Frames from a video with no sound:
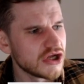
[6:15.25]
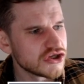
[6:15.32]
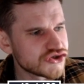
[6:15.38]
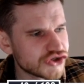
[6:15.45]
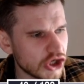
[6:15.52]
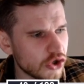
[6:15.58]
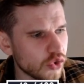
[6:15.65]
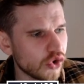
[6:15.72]

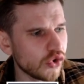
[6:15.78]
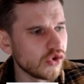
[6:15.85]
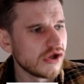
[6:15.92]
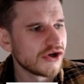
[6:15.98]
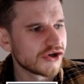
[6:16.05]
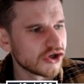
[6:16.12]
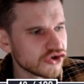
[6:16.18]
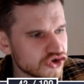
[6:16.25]
Total
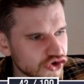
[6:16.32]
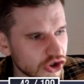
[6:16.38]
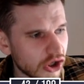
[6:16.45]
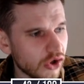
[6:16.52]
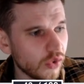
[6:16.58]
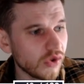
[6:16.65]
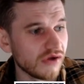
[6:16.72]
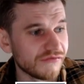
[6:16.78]

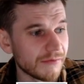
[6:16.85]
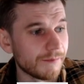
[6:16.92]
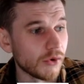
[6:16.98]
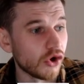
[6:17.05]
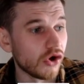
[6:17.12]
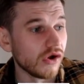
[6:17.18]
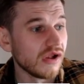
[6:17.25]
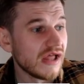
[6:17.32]
control of the
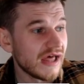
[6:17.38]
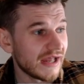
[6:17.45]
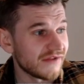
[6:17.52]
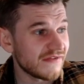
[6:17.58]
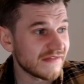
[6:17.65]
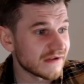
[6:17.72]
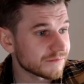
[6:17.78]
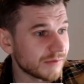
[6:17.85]
ball. And I
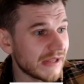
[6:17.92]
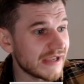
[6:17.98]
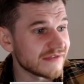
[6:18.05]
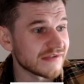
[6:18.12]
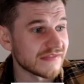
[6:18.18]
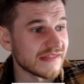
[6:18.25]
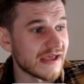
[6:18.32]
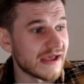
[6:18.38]
think there's players
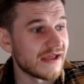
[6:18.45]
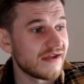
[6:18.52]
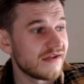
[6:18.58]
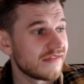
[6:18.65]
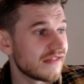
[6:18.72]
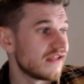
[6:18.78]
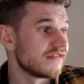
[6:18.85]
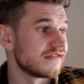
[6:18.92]
in there.
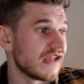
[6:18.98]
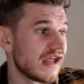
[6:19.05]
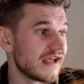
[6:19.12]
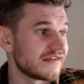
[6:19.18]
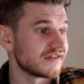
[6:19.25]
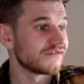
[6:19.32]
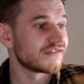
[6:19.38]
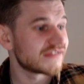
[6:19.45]
There's the
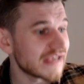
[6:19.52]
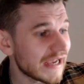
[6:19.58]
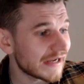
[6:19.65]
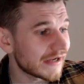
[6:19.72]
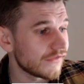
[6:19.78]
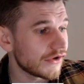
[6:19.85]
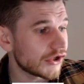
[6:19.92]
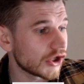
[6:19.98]
likes of
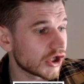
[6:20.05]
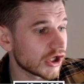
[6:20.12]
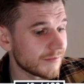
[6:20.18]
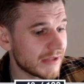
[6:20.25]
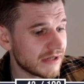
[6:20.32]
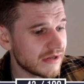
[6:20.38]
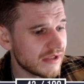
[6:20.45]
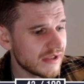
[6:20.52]
Saka that could come
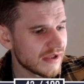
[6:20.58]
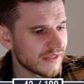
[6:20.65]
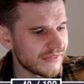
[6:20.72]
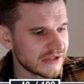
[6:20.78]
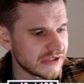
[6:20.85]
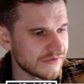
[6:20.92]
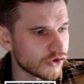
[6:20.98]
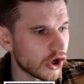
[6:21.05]
in. I
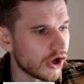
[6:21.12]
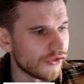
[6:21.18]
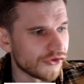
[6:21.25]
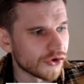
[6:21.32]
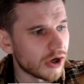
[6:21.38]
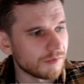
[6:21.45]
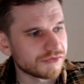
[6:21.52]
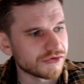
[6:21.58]
think you've got
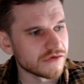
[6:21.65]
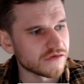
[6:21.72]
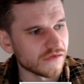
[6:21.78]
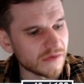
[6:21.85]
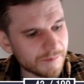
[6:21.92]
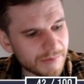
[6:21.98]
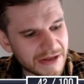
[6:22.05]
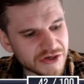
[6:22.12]
other options on
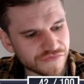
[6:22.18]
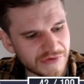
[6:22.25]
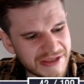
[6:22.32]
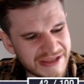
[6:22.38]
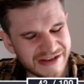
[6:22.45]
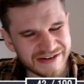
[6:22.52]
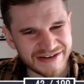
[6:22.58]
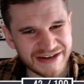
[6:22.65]
the bench for
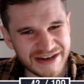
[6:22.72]
England.